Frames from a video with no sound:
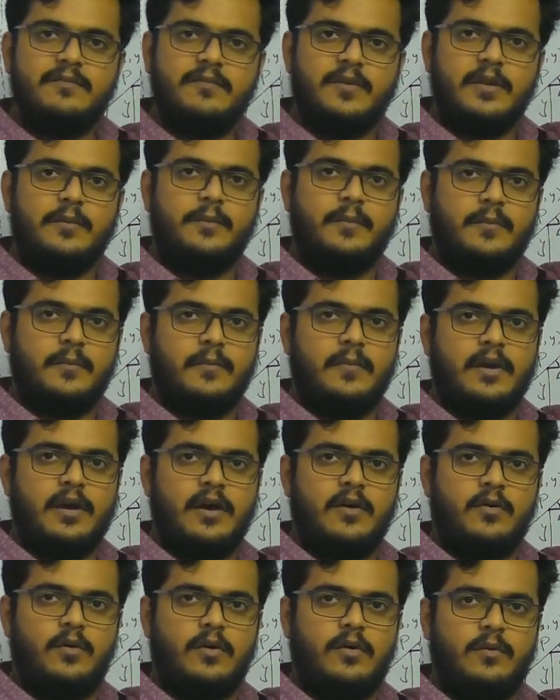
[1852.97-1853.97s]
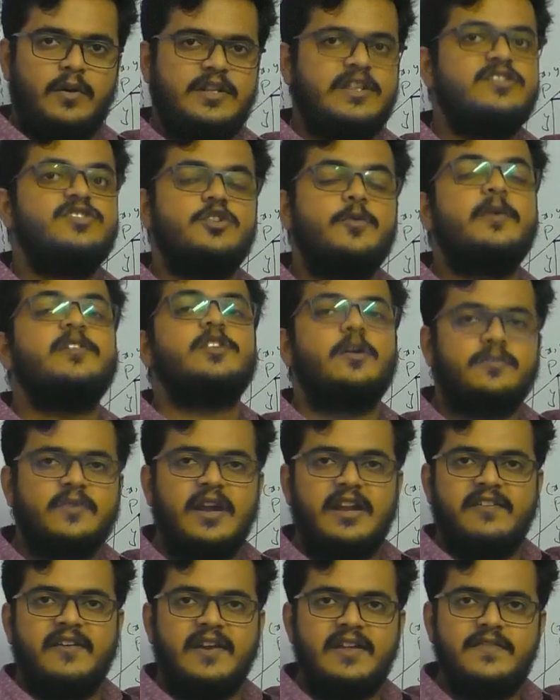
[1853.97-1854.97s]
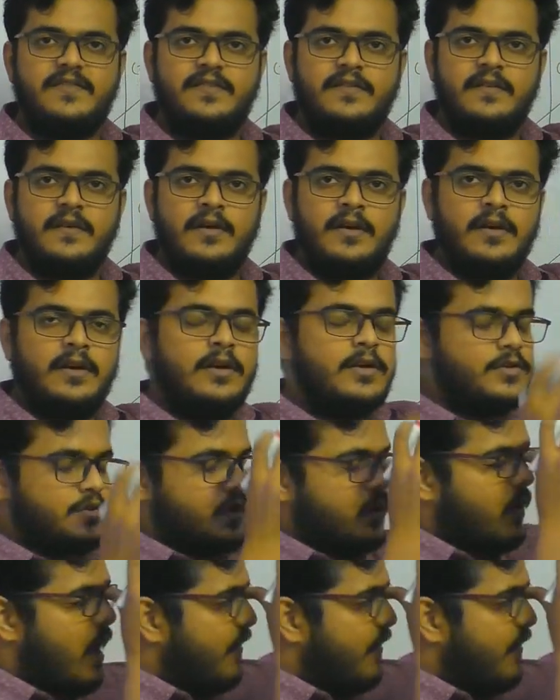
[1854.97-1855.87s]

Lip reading: what is the geometry of derivative. So